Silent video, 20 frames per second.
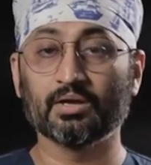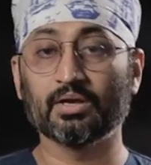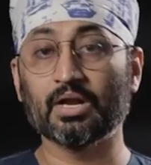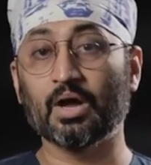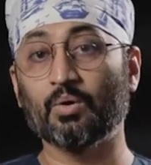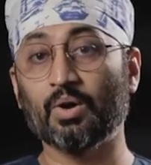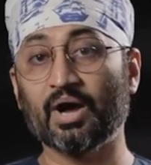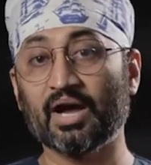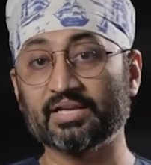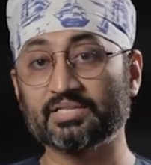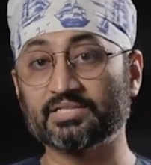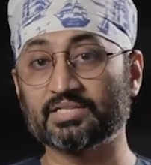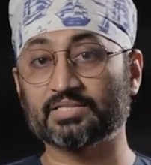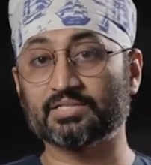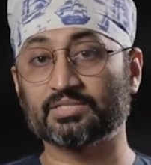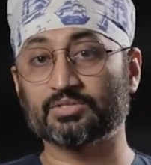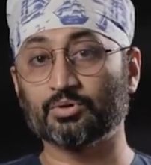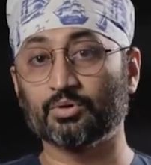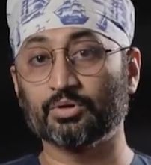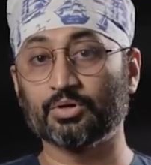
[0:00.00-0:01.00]
Now, I
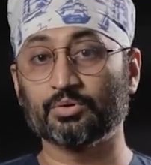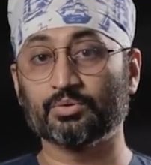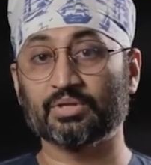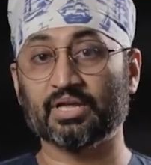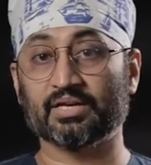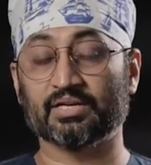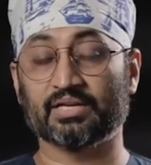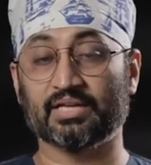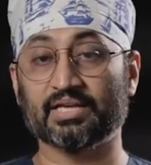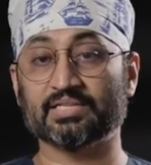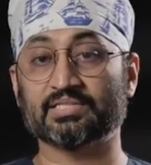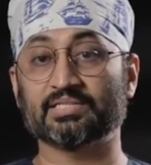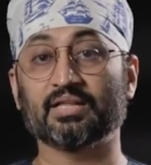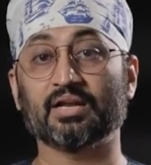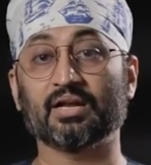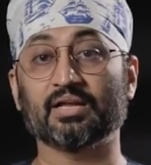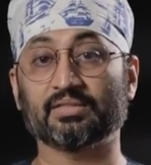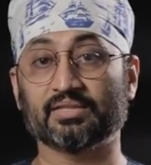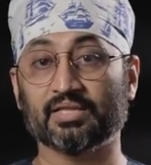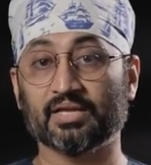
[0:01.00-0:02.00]
just told you that yes,
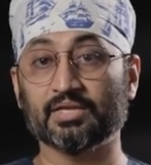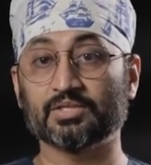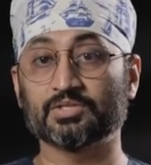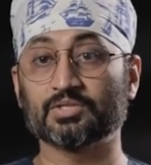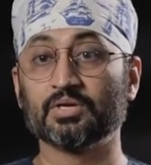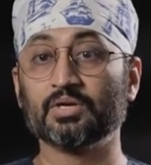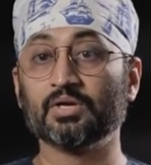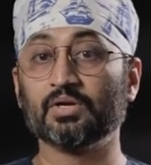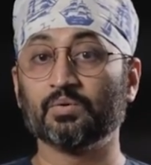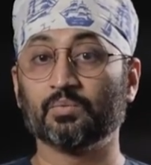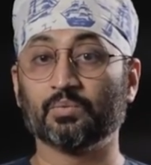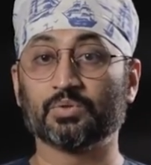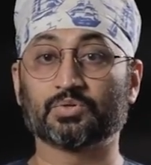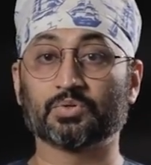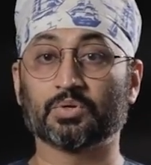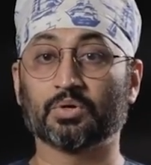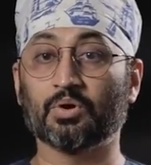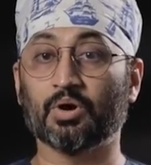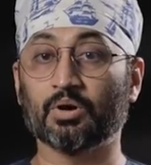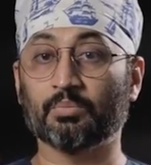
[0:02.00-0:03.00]
there are things
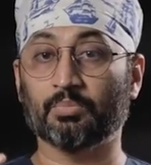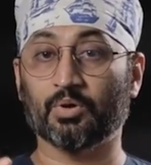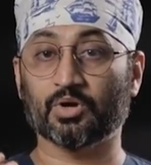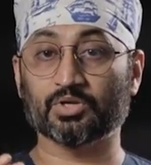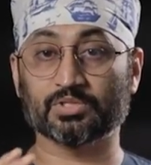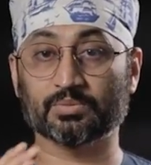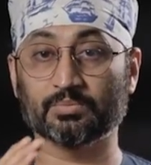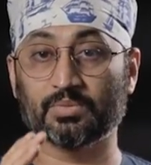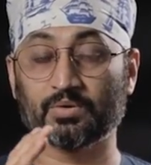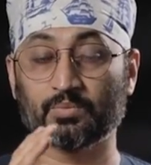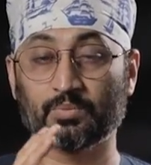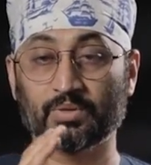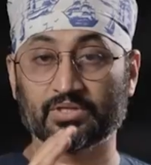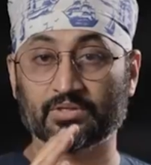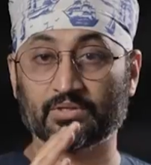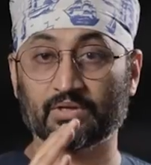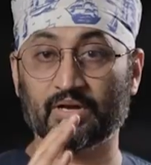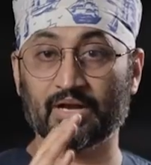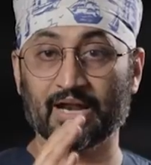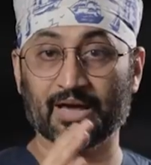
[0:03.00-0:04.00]
which were not possible
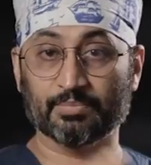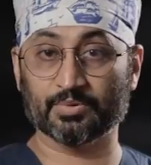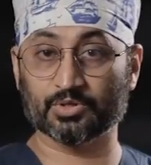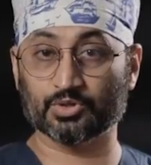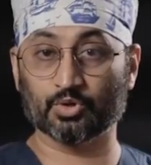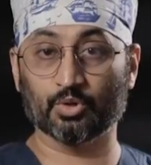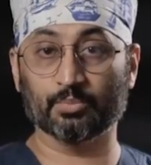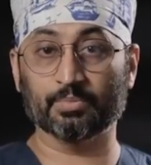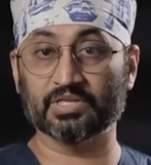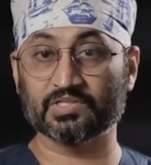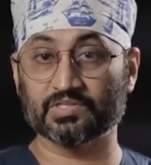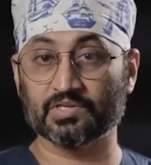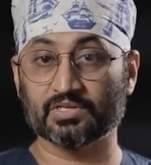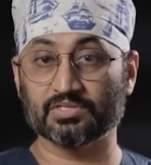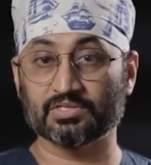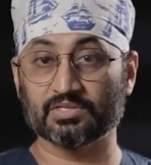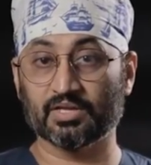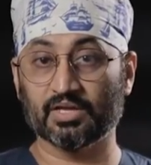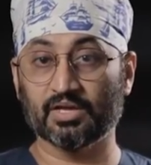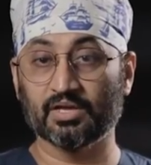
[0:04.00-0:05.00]
with laparoscopic
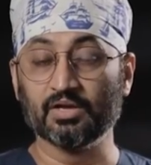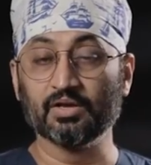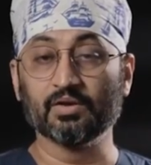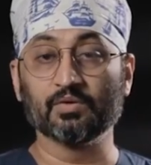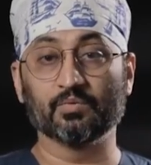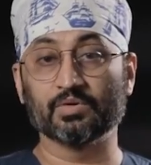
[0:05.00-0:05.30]
surgery,